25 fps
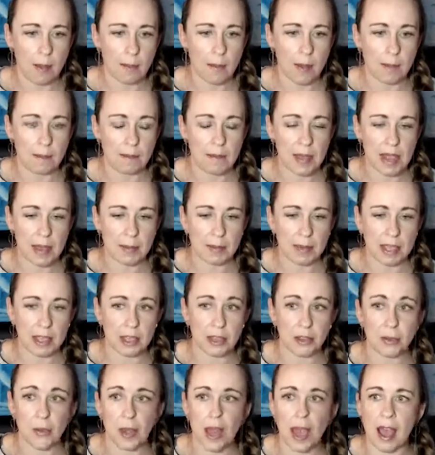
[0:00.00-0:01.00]
Maybe
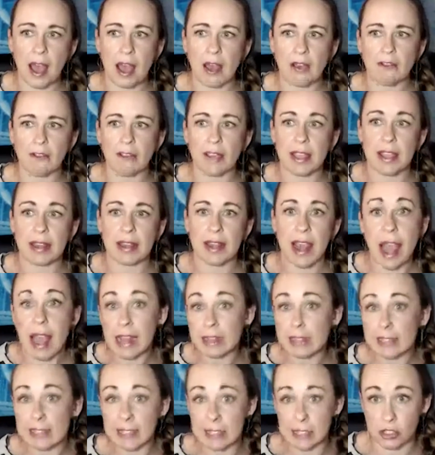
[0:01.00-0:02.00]
you have an
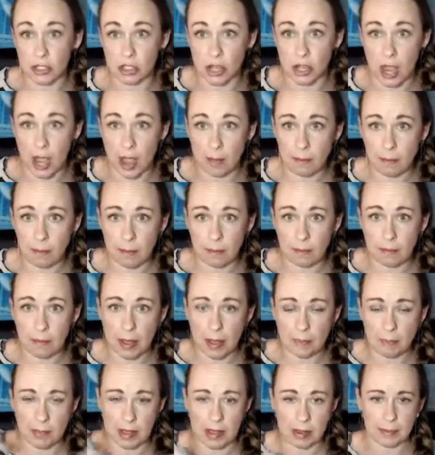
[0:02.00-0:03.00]
Etsy shop,
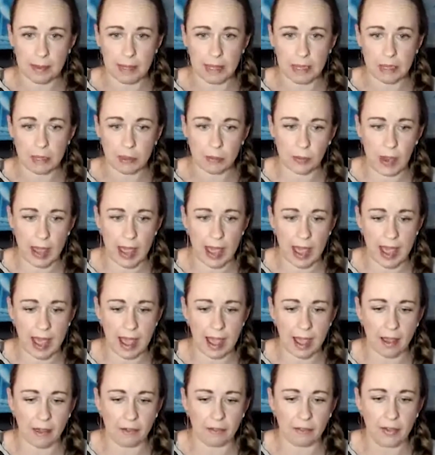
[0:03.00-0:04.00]
but maybe you
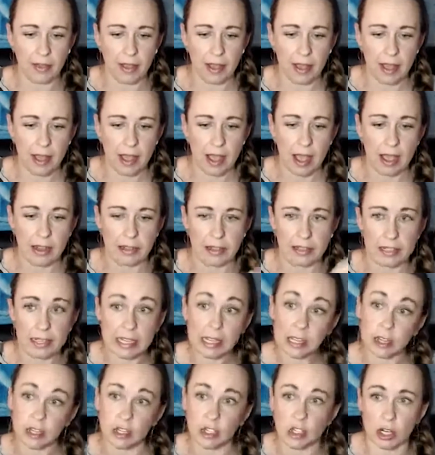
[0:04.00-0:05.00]
have a
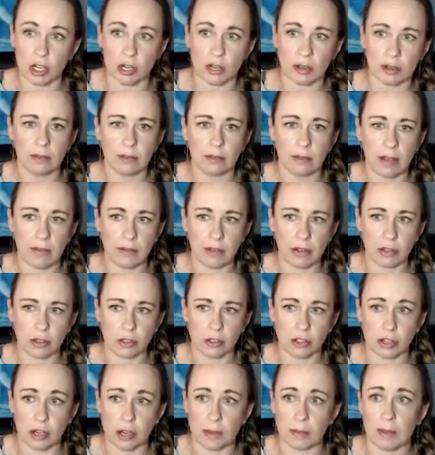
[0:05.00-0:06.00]
t-shirt revenue
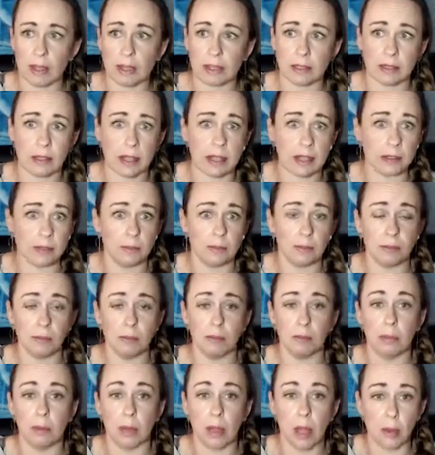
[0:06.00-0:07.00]
stream that is
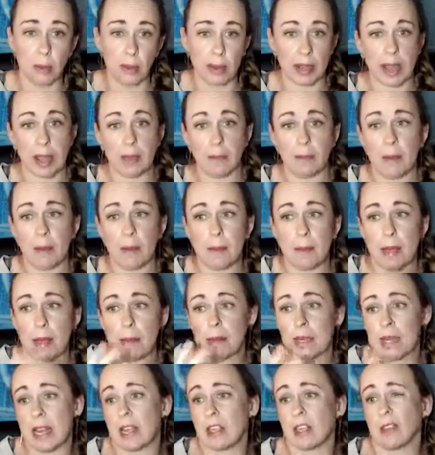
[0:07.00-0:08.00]
blowing up, but maybe
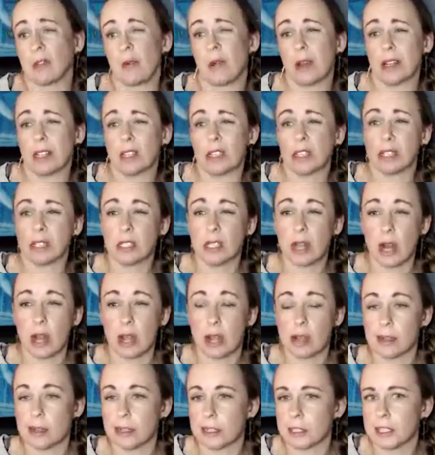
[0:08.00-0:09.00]
now you want to
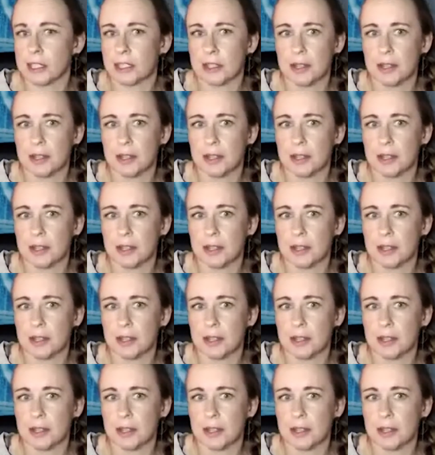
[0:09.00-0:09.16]
start,